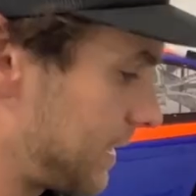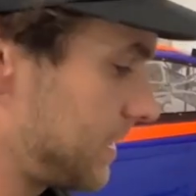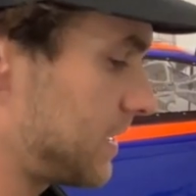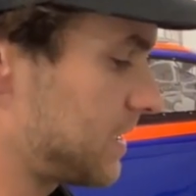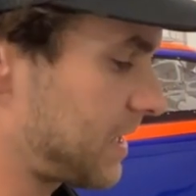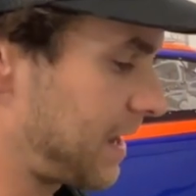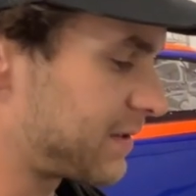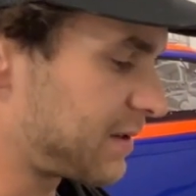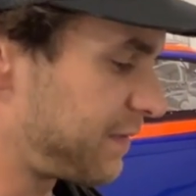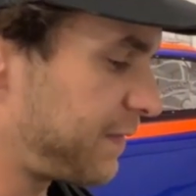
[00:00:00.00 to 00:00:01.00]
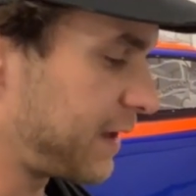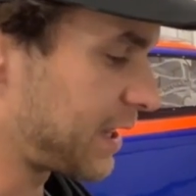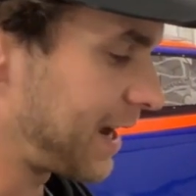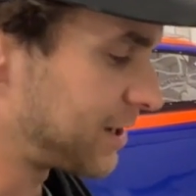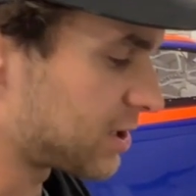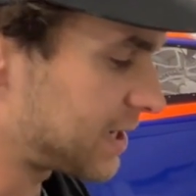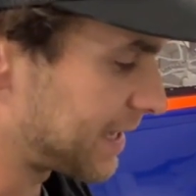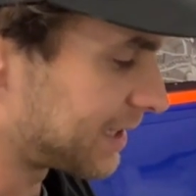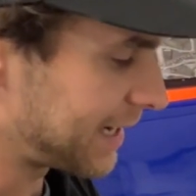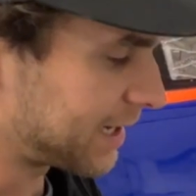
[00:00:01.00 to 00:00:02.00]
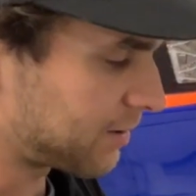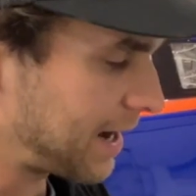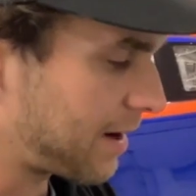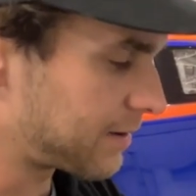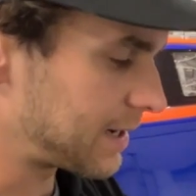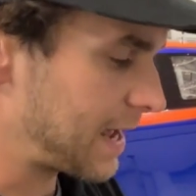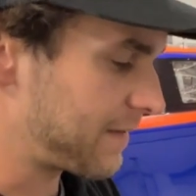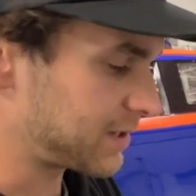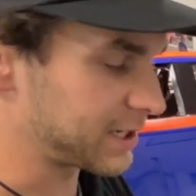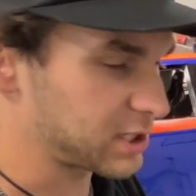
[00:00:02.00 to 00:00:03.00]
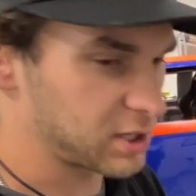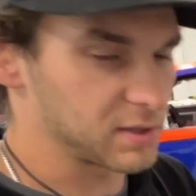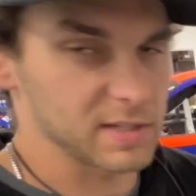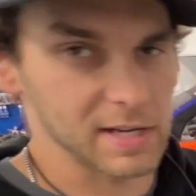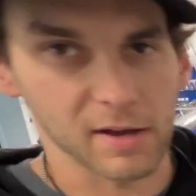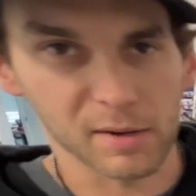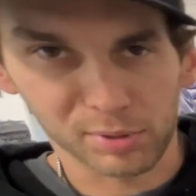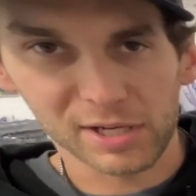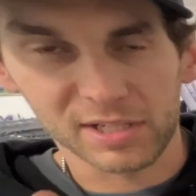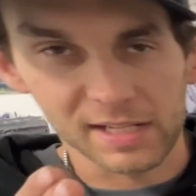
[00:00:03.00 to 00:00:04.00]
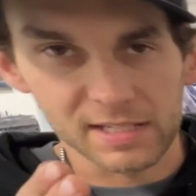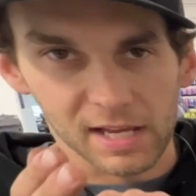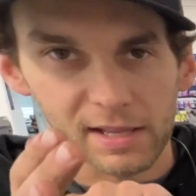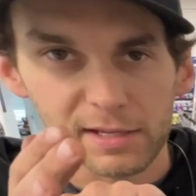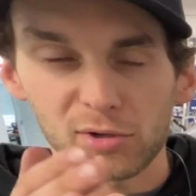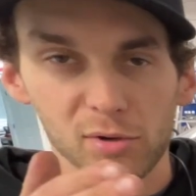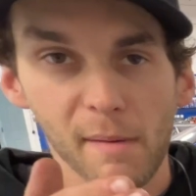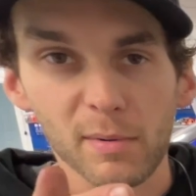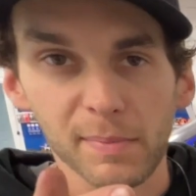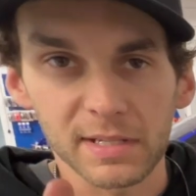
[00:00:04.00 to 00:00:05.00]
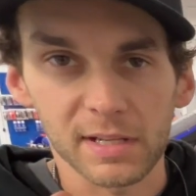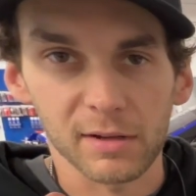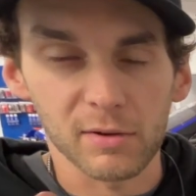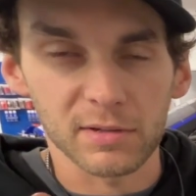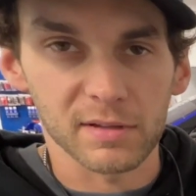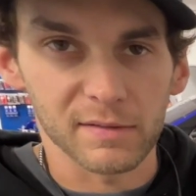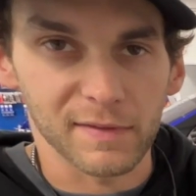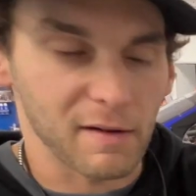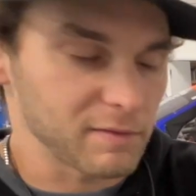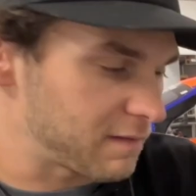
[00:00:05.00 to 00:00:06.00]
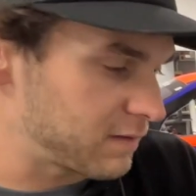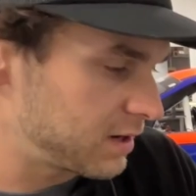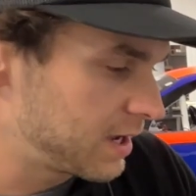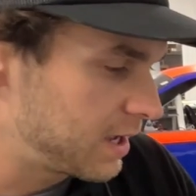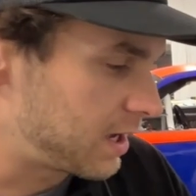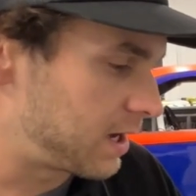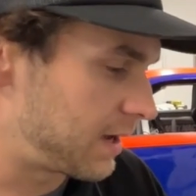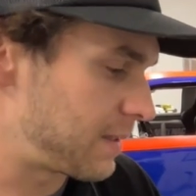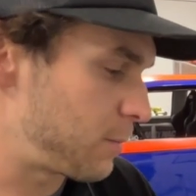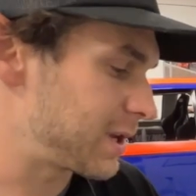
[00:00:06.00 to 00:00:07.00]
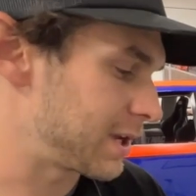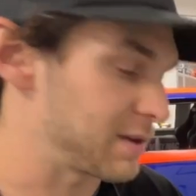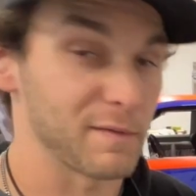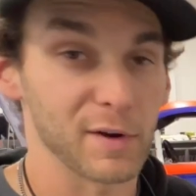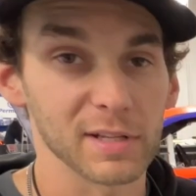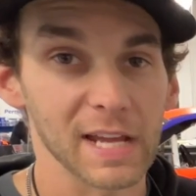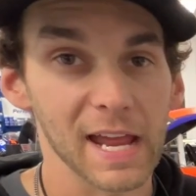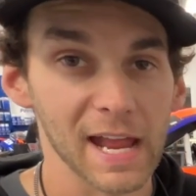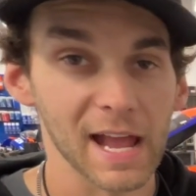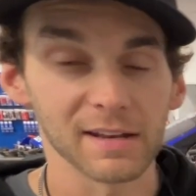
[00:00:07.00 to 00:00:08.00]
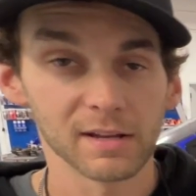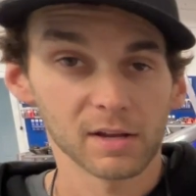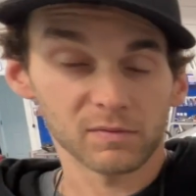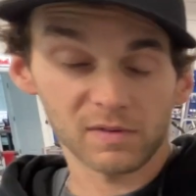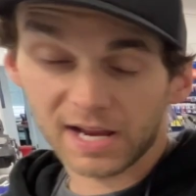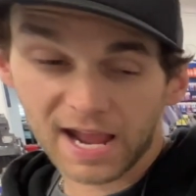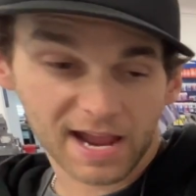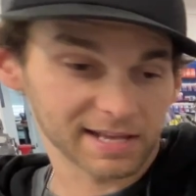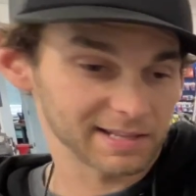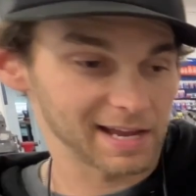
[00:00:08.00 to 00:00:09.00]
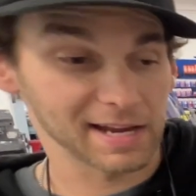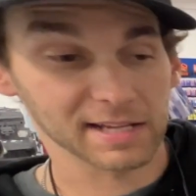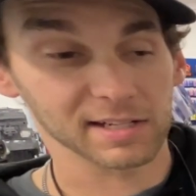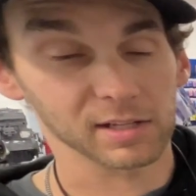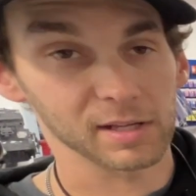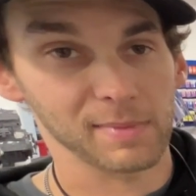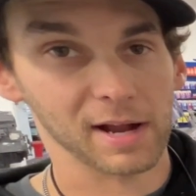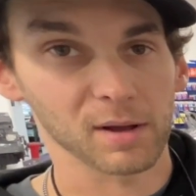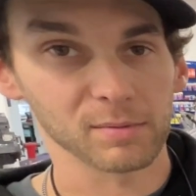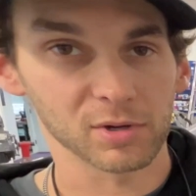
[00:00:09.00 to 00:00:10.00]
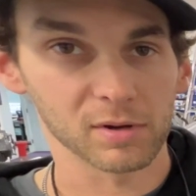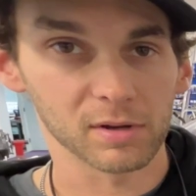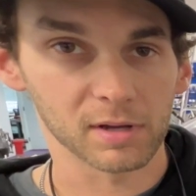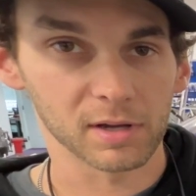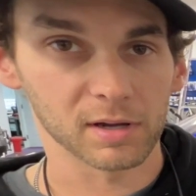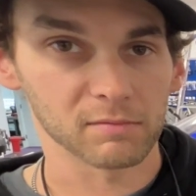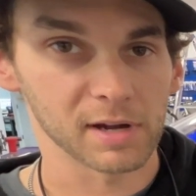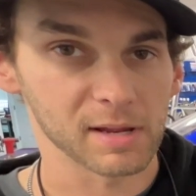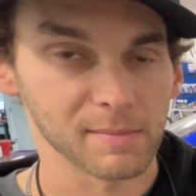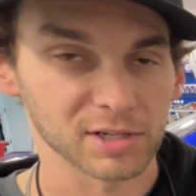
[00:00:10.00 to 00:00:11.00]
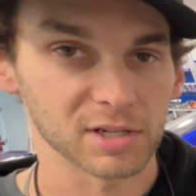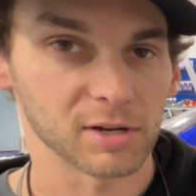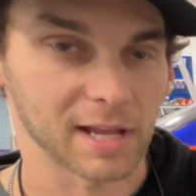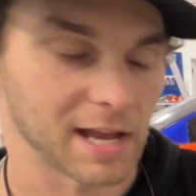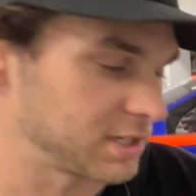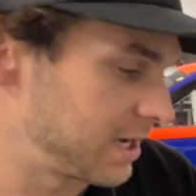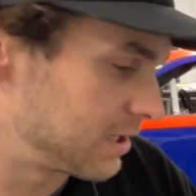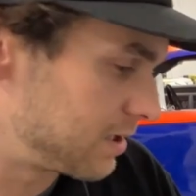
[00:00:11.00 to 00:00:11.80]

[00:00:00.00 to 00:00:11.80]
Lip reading: This is kind of some fitting that I just had laying around, and I have to like turn this down and press it inside this little rubber piece that goes in the valve cover. And then we can convert it to AN, run an AN line nice and clean back up to a Radium Engineering catch can.